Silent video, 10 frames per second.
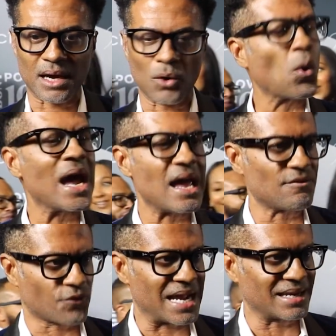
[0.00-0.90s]
wave
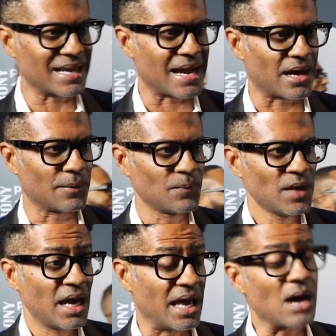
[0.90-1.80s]
right now.
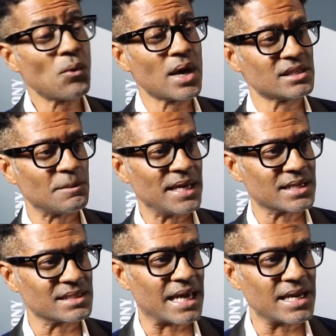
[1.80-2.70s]
And I want it to be
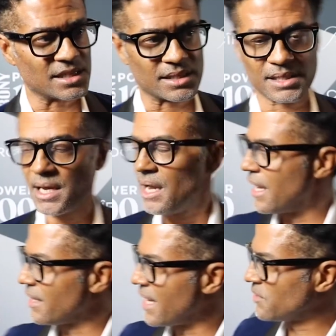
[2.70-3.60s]
contagious.
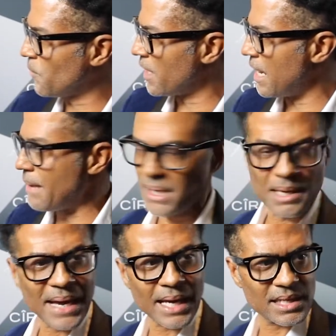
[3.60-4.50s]
And that's what Ebony
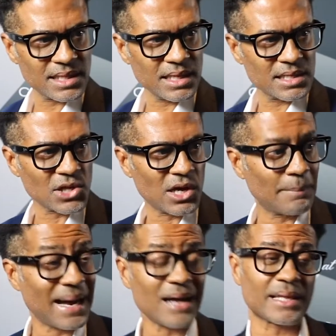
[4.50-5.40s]
Magazine is all
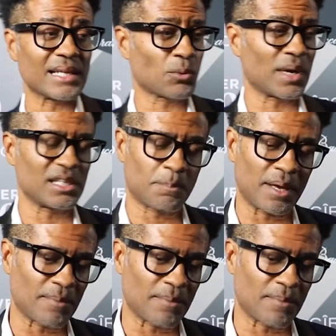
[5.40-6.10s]
about. That's what it's been